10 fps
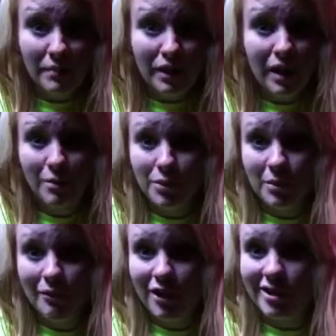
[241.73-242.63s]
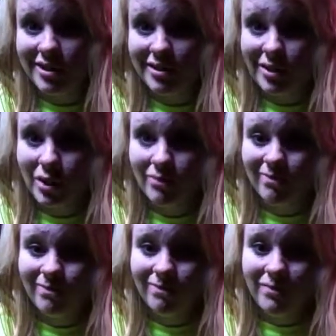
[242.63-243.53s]
It happened to my friend, so
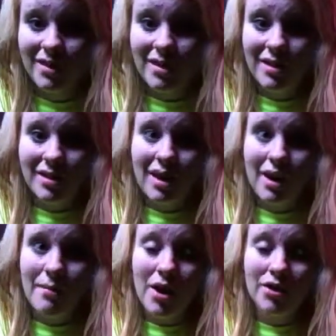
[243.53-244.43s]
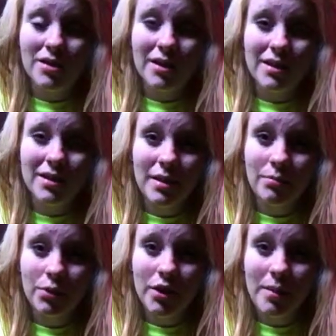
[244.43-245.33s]
I'm not just like saying
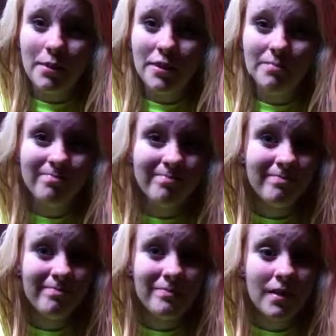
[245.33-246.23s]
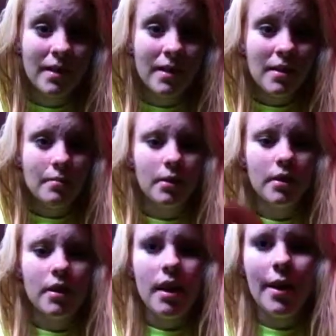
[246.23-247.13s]
bullcrap here. But
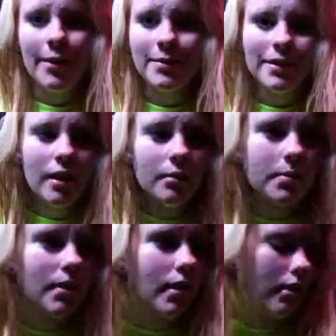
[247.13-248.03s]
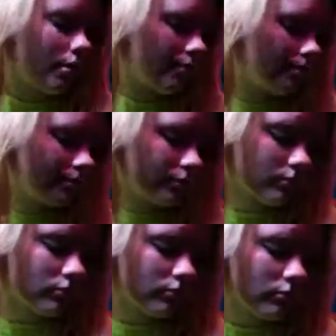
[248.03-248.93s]
I hope this helped.
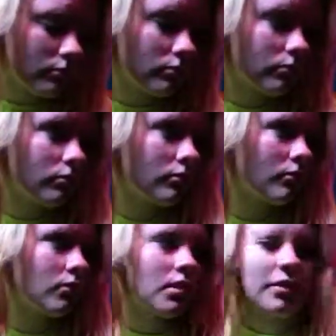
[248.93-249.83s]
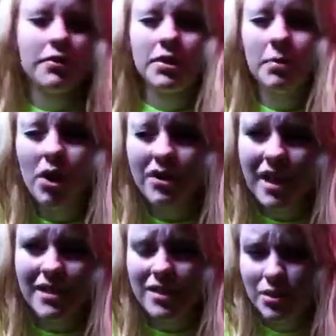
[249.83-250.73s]
For smaller
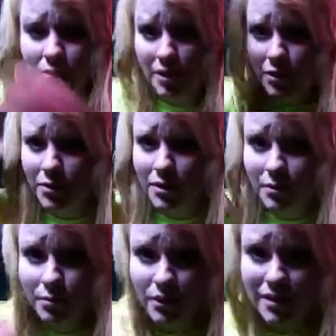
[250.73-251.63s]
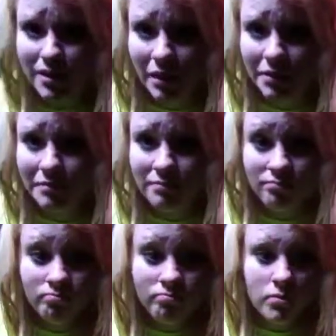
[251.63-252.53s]
sizes, you can use Capri Sun
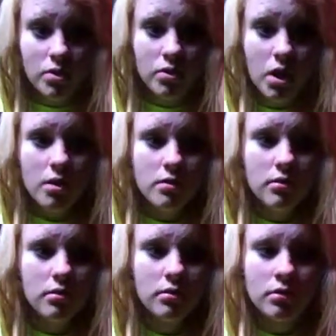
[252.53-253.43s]
straws.